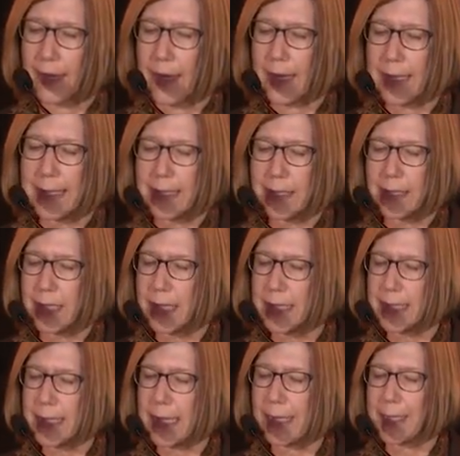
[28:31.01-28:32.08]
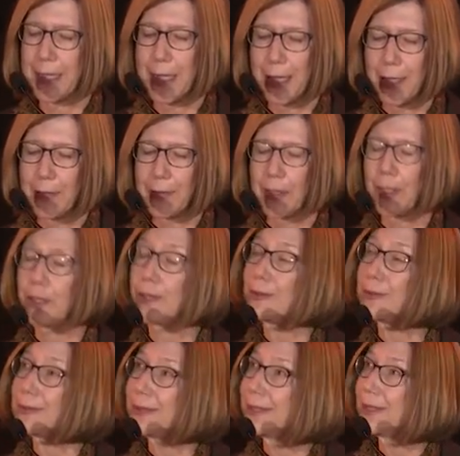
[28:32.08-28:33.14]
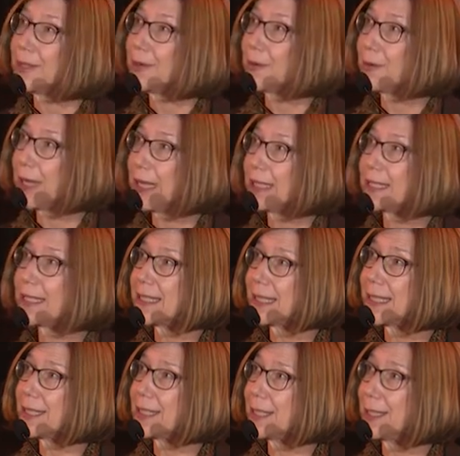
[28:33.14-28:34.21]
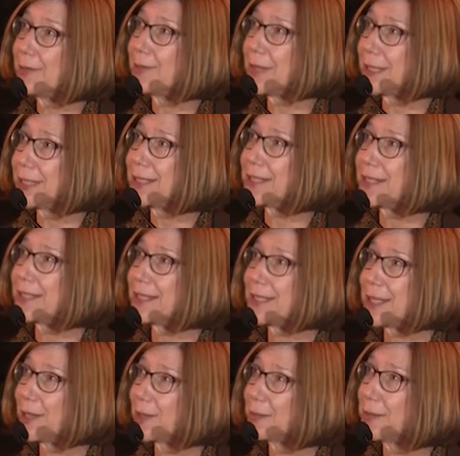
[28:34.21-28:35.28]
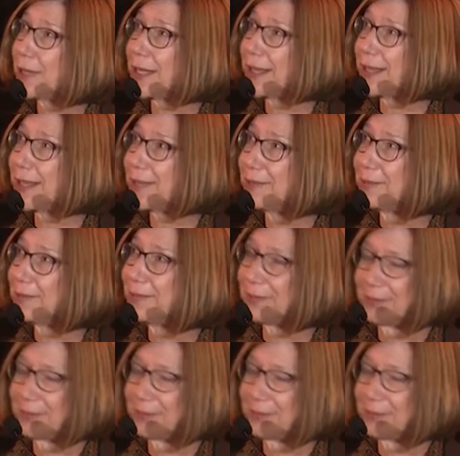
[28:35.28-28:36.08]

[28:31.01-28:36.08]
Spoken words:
I suggest that none of you wait 16 months to celebrate them.